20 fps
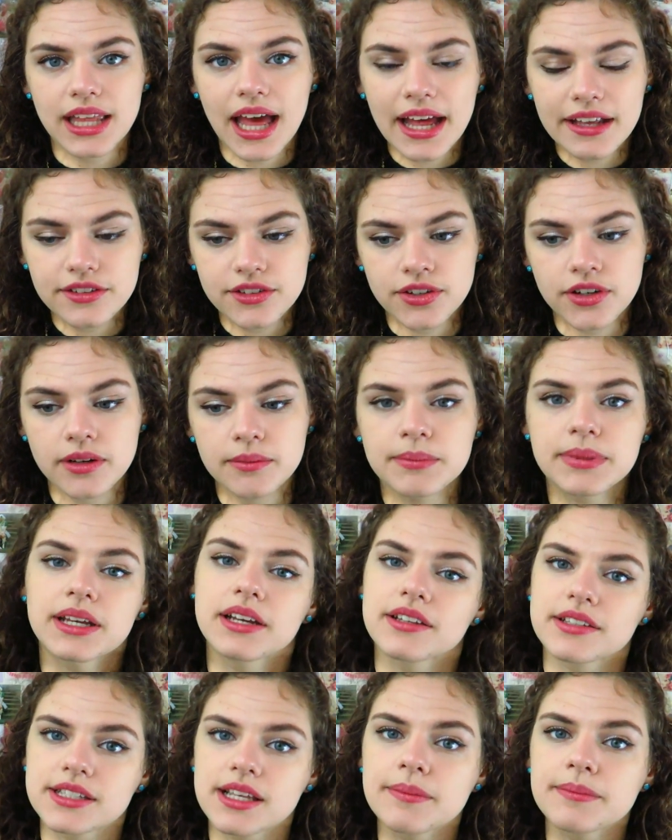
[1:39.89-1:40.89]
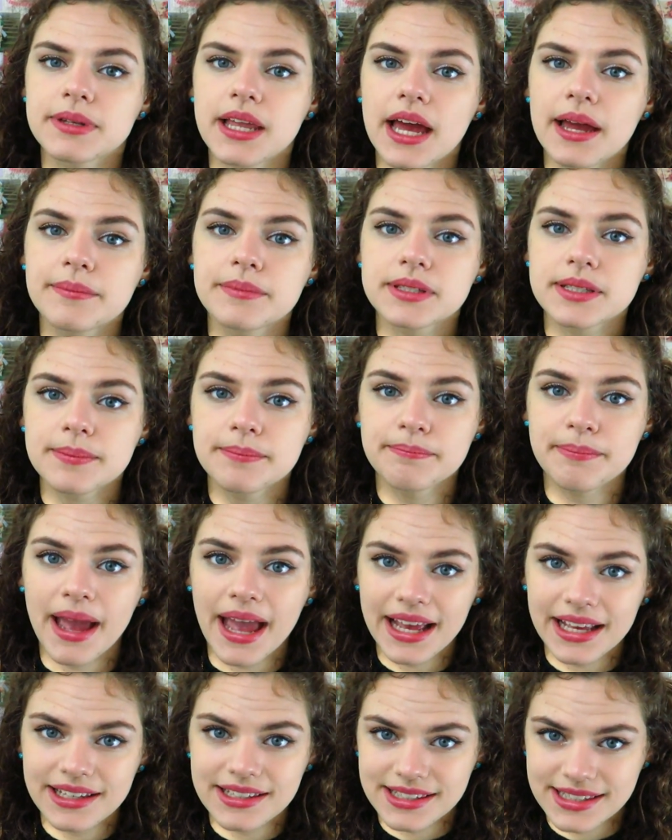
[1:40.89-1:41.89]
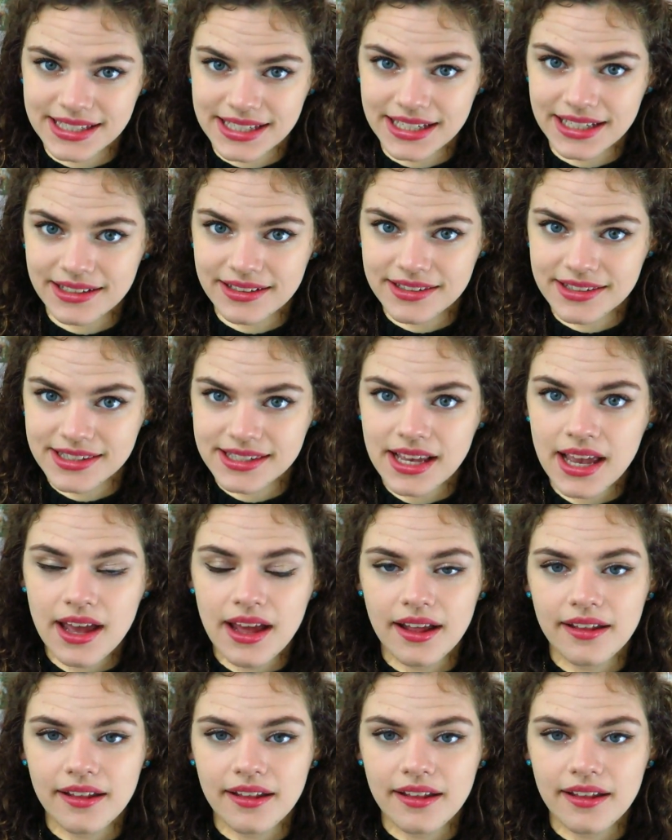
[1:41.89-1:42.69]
that term because sometimes magazines